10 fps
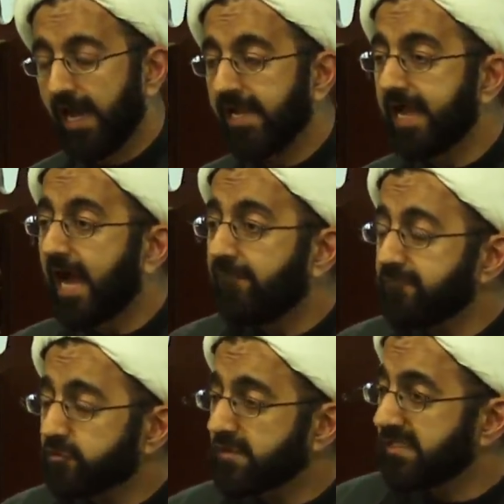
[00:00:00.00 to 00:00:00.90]
And
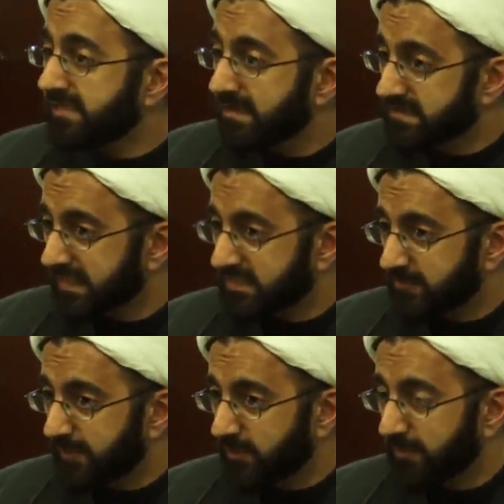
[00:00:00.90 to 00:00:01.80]
after they did this
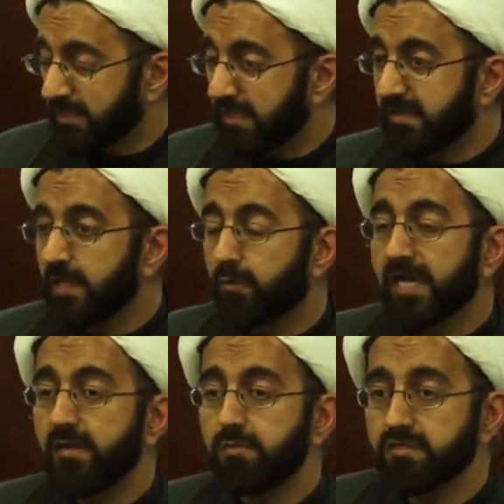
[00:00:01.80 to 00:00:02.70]
experiment, they were
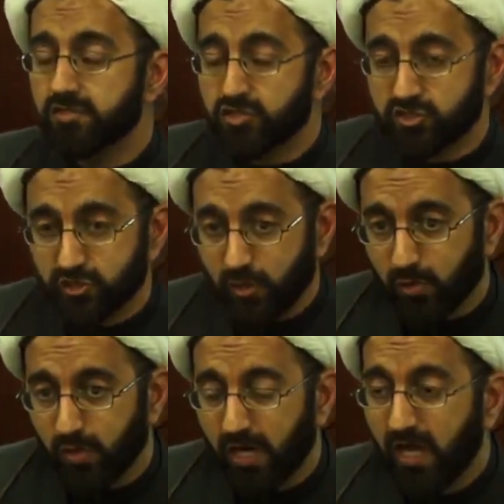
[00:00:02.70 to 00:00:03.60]
able to
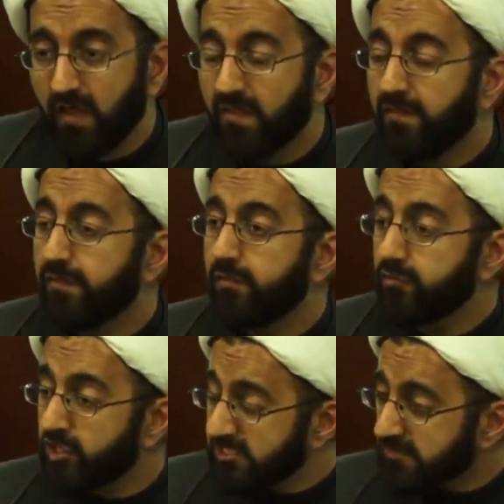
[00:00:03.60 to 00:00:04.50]
show
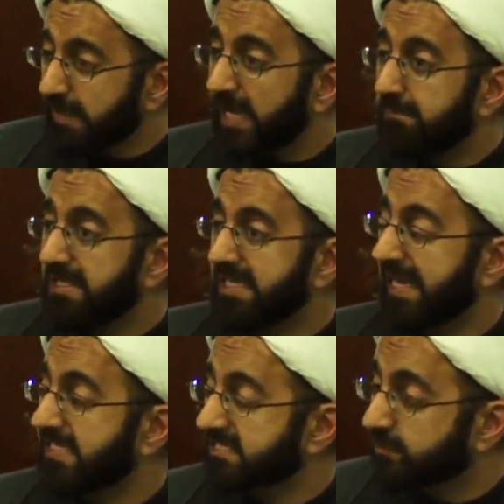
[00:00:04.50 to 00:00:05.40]
that just by being
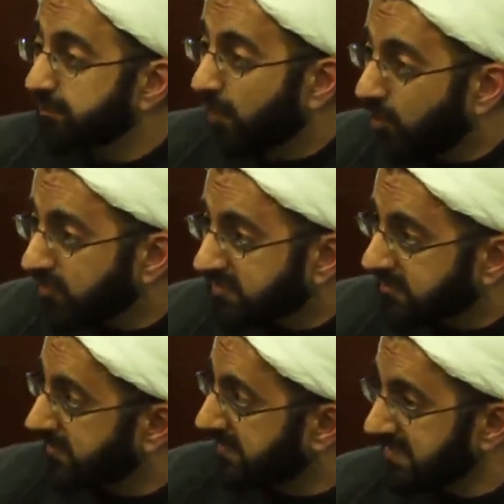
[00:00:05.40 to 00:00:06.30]
exposed
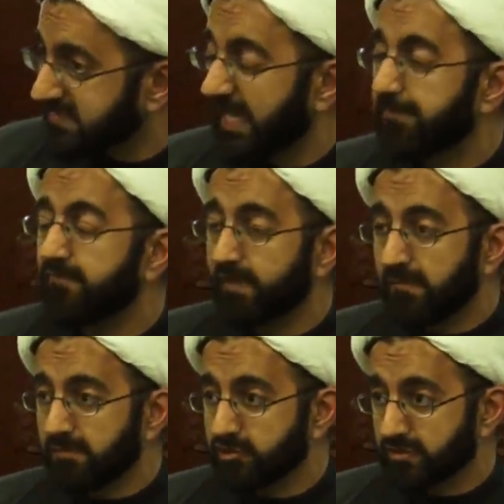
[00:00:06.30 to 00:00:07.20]
to these type of
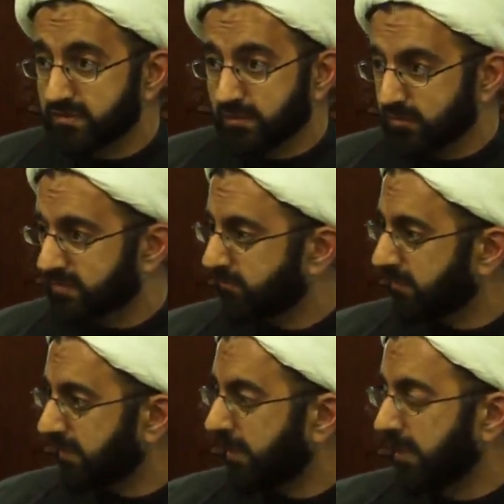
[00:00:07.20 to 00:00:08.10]
images, it was
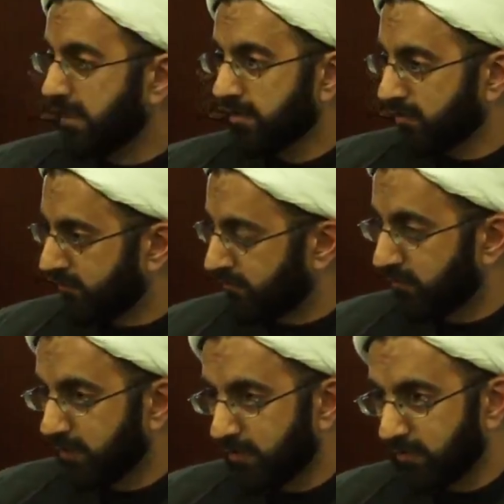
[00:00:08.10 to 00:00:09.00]
something that,
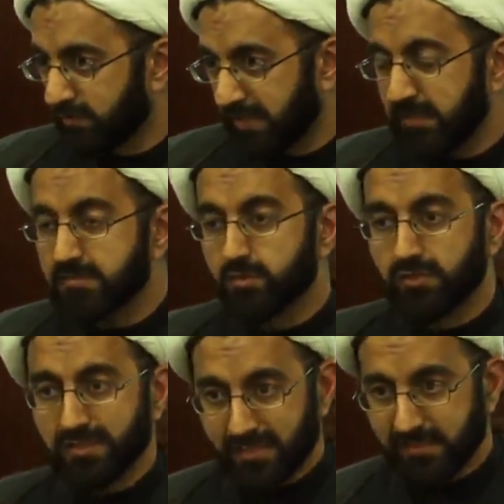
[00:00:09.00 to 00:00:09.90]
you know, ladies
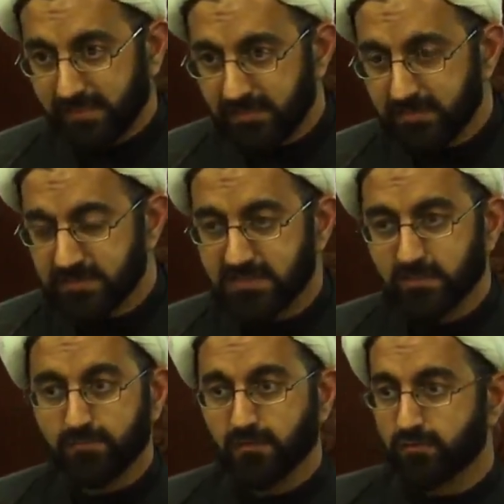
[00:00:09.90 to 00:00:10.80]
looking at ladies, not
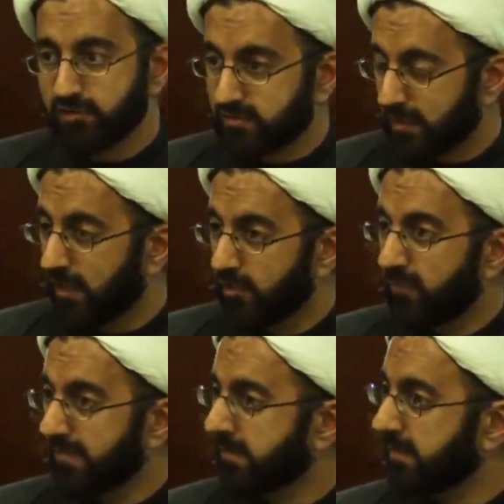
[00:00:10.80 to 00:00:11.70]
something which is you
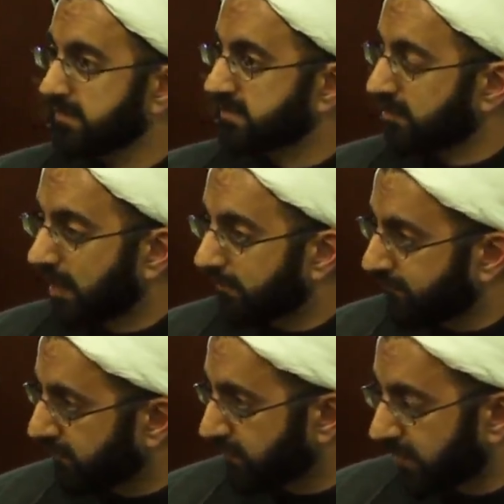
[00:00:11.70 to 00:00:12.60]
might think is
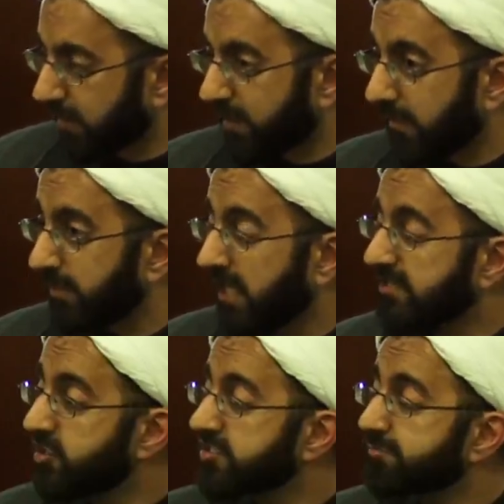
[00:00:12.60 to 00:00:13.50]
harmful or haram,
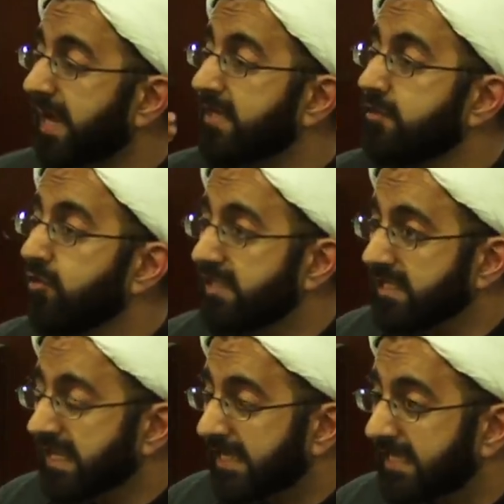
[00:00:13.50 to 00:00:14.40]
just by
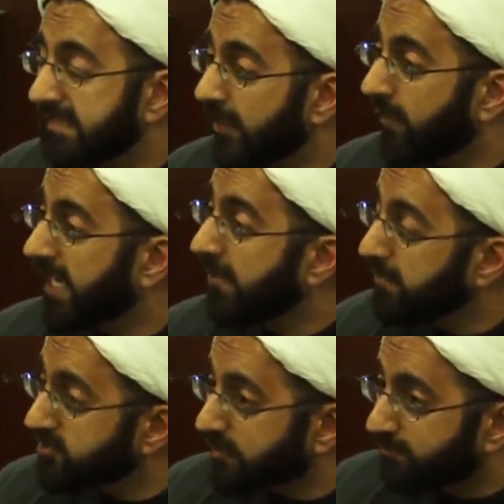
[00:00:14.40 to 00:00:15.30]
looking at it, they were
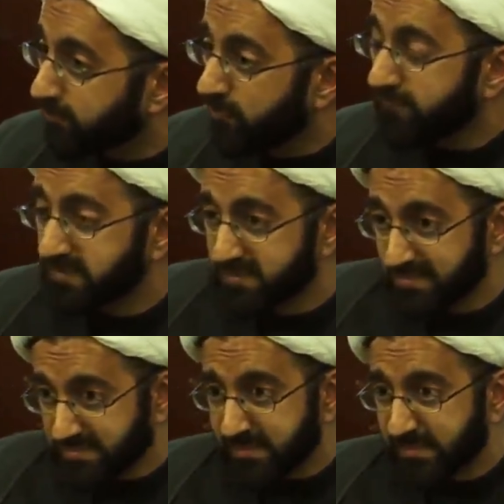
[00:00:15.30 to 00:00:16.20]
able to prove
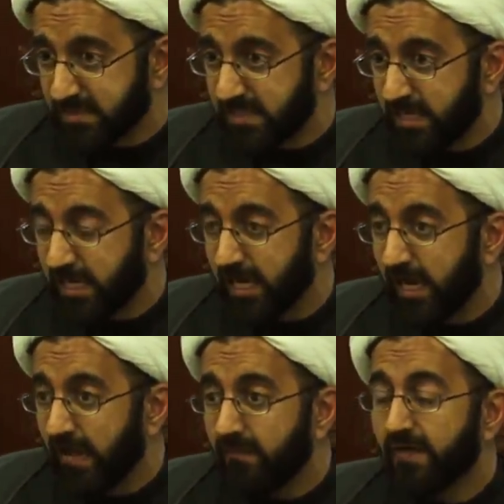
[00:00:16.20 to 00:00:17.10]
statistically
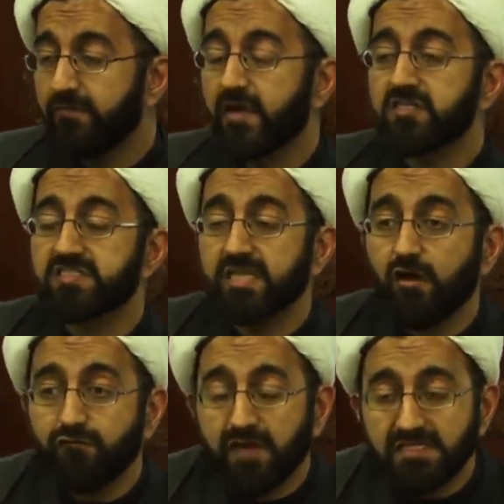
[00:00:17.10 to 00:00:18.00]
that their
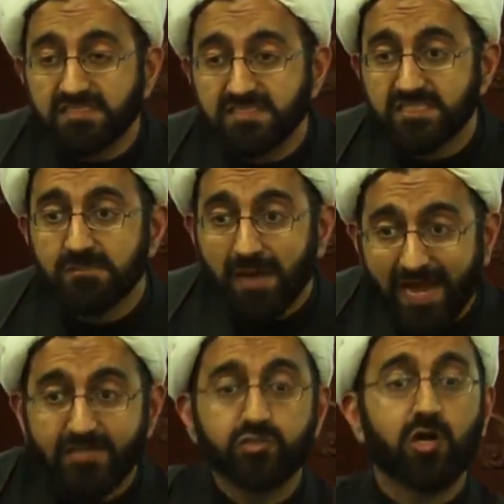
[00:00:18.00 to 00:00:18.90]
self-esteem
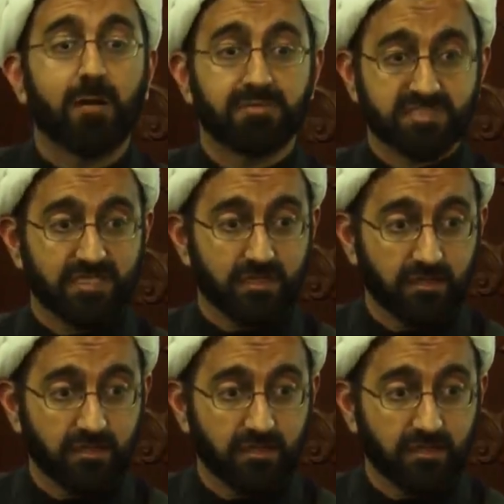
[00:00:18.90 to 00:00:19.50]
had dropped.